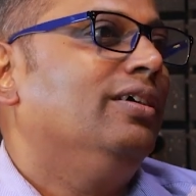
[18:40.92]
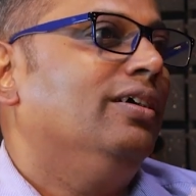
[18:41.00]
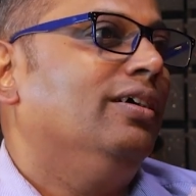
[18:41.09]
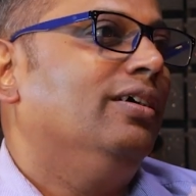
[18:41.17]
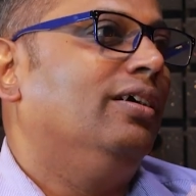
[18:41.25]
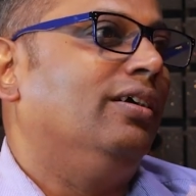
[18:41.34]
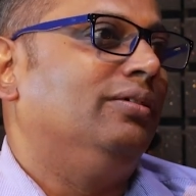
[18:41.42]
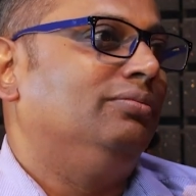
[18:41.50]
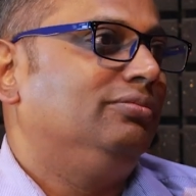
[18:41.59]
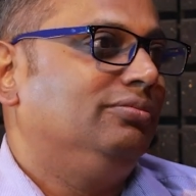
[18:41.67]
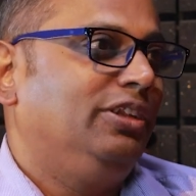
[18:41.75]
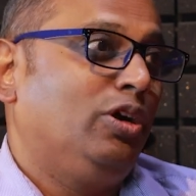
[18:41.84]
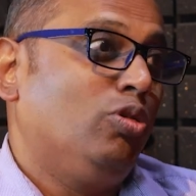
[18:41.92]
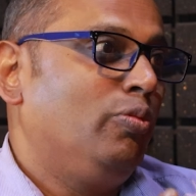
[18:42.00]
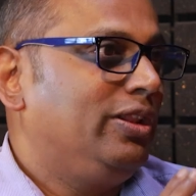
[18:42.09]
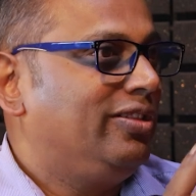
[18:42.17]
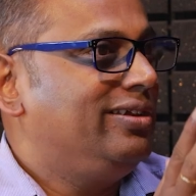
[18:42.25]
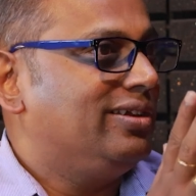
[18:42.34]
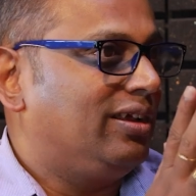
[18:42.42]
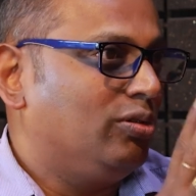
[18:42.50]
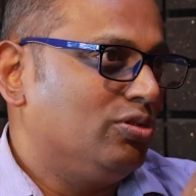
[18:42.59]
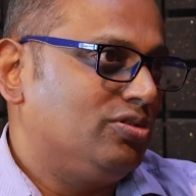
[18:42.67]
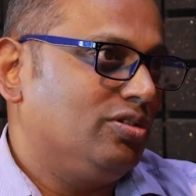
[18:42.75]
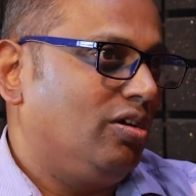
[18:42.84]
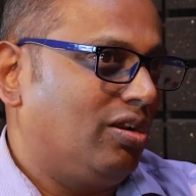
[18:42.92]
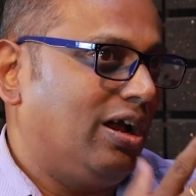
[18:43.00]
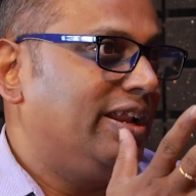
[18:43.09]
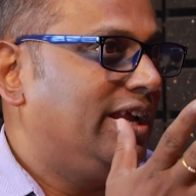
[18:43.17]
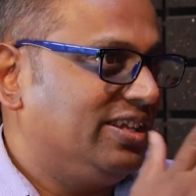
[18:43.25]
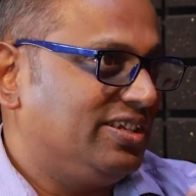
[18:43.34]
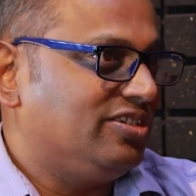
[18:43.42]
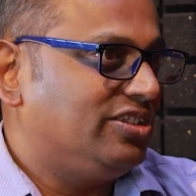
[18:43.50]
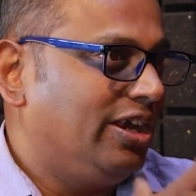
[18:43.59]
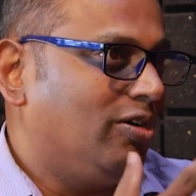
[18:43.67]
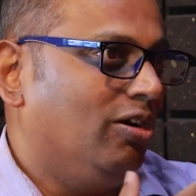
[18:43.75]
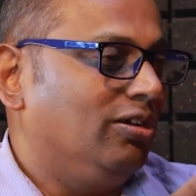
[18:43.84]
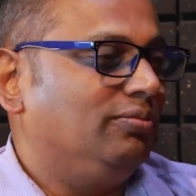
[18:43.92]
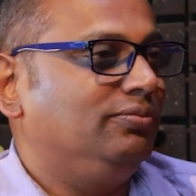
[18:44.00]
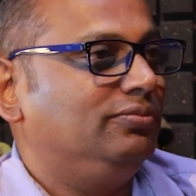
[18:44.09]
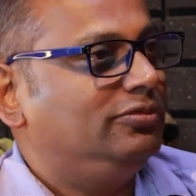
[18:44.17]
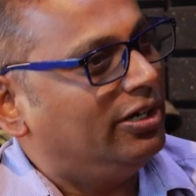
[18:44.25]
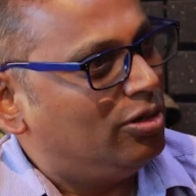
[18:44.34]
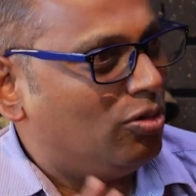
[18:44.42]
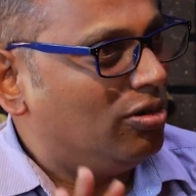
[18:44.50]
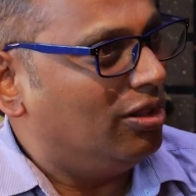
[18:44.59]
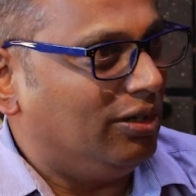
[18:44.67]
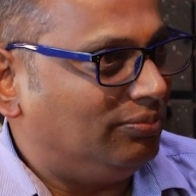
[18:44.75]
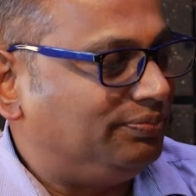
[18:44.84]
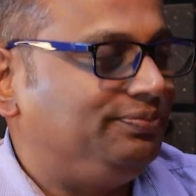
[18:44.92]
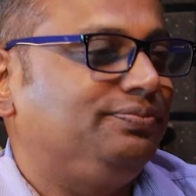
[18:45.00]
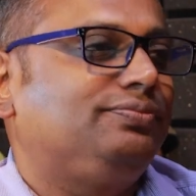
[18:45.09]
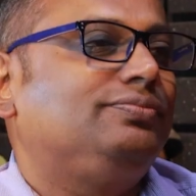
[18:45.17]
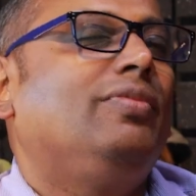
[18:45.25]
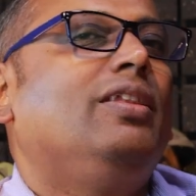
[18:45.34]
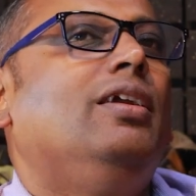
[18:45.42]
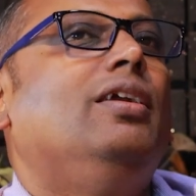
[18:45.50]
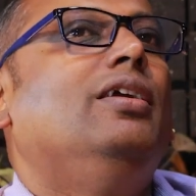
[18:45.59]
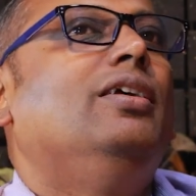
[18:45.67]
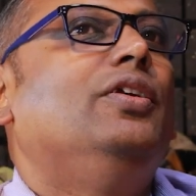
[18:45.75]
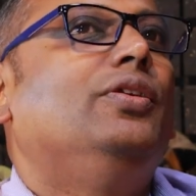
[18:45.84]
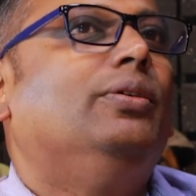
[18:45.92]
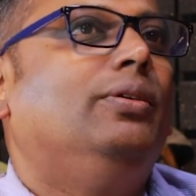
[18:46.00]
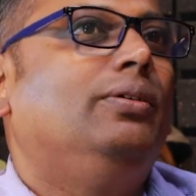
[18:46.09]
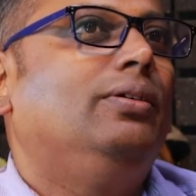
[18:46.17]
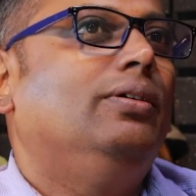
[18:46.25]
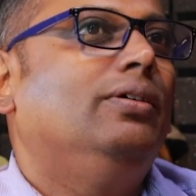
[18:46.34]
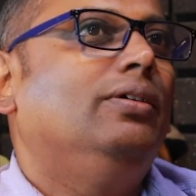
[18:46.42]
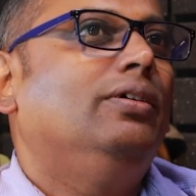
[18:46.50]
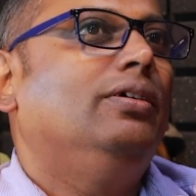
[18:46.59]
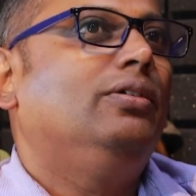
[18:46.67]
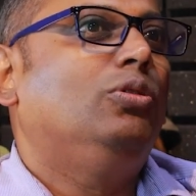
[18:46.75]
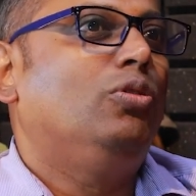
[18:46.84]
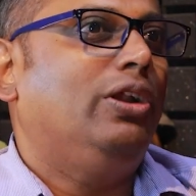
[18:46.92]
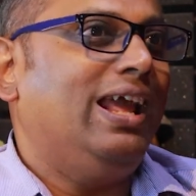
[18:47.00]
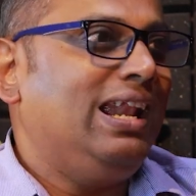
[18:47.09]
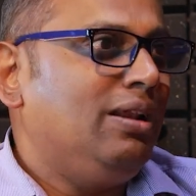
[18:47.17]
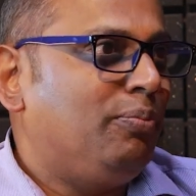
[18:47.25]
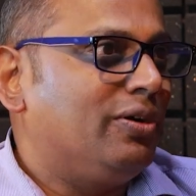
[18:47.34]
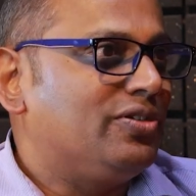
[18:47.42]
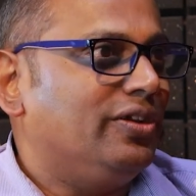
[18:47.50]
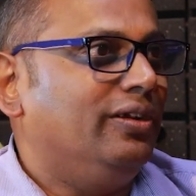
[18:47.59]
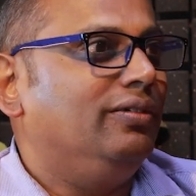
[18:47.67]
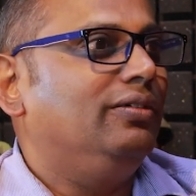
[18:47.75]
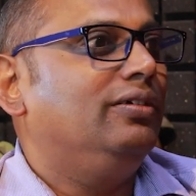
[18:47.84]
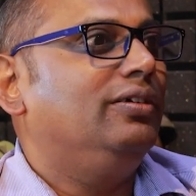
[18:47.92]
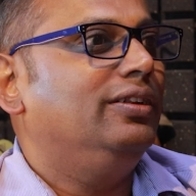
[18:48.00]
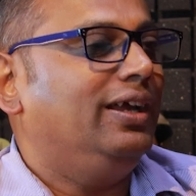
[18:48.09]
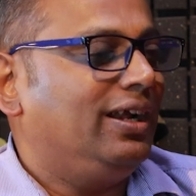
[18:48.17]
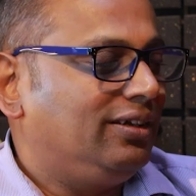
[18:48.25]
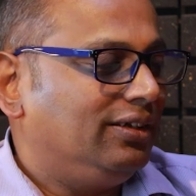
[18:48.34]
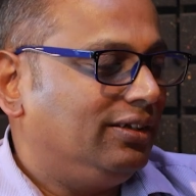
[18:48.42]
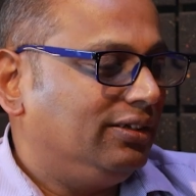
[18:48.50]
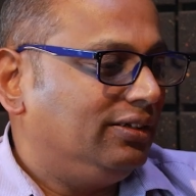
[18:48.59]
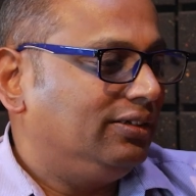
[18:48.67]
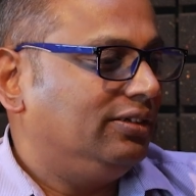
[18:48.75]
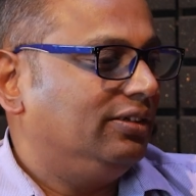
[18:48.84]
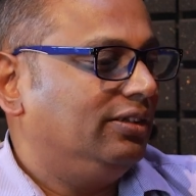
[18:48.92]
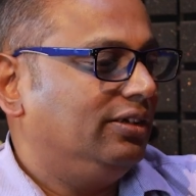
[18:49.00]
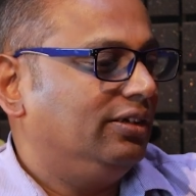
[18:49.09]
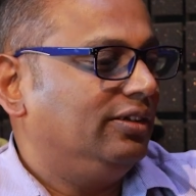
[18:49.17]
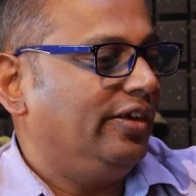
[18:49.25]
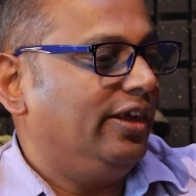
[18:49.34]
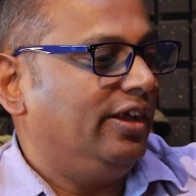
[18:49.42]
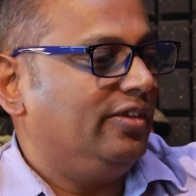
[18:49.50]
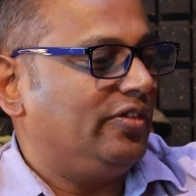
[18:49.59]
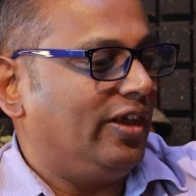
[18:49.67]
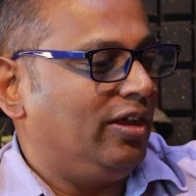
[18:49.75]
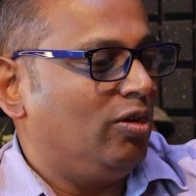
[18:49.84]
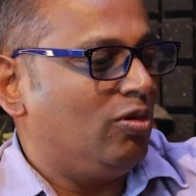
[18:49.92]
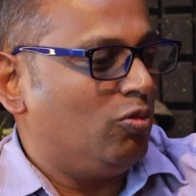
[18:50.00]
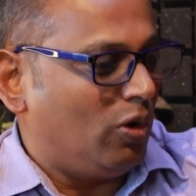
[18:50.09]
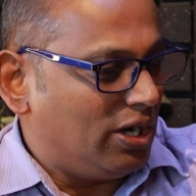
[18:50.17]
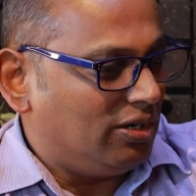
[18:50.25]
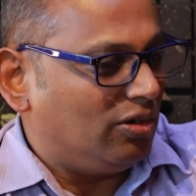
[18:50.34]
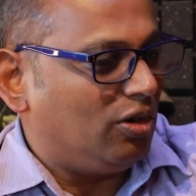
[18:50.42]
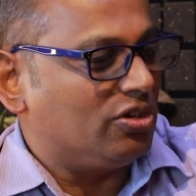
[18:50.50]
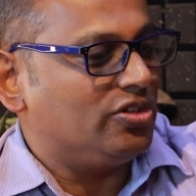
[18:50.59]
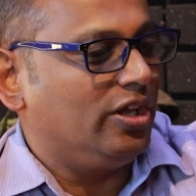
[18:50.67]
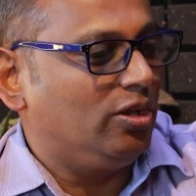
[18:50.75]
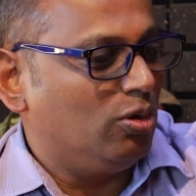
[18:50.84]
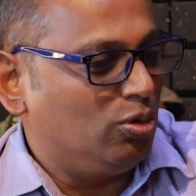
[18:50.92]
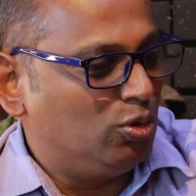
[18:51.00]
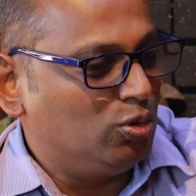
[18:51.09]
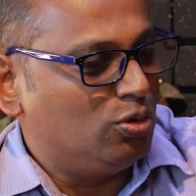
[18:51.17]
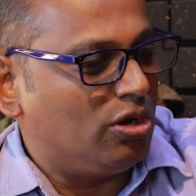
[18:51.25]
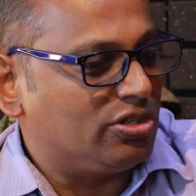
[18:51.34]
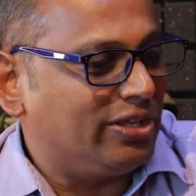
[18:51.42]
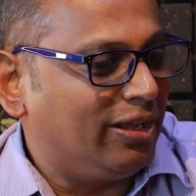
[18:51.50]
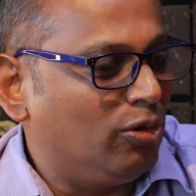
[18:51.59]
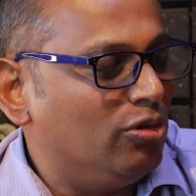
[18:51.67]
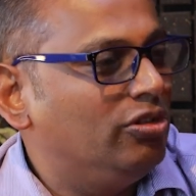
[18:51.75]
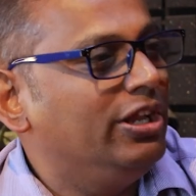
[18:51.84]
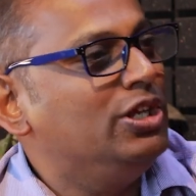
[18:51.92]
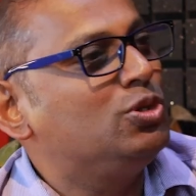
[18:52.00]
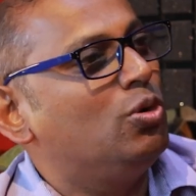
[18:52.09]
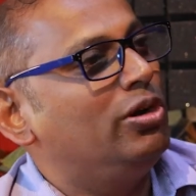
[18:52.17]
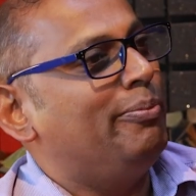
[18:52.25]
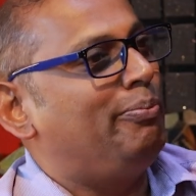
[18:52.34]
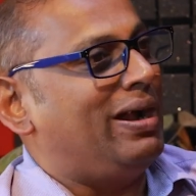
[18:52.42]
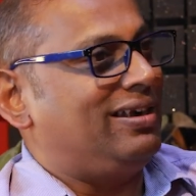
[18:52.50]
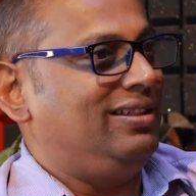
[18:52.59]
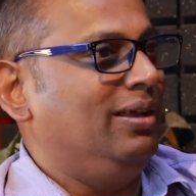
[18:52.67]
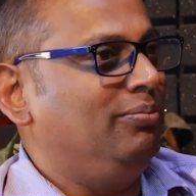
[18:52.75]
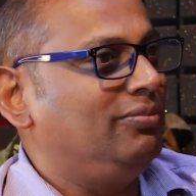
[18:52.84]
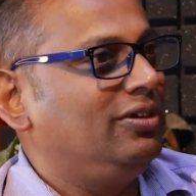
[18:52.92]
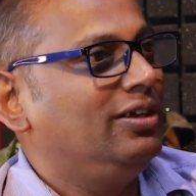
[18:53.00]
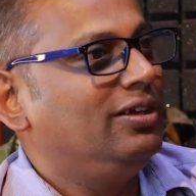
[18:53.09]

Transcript: there could be 3 cyclones or hurricanes as they call. Rendu onnu dhaan. So to tell person that cyclone 1 or cyclone 2 or cyclone 3 is going to impact them,